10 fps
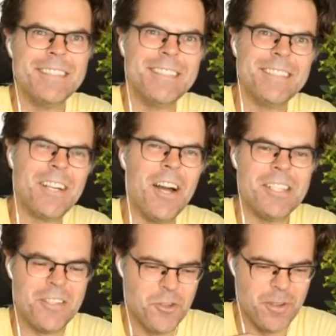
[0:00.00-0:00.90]

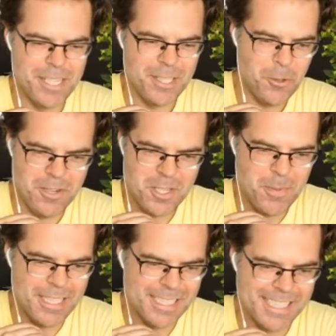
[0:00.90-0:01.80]
concentrate
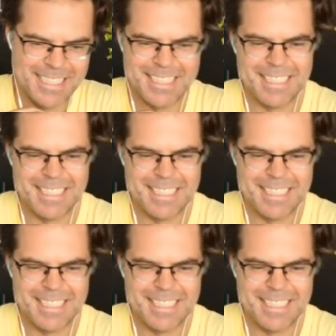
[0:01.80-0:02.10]
correspondent.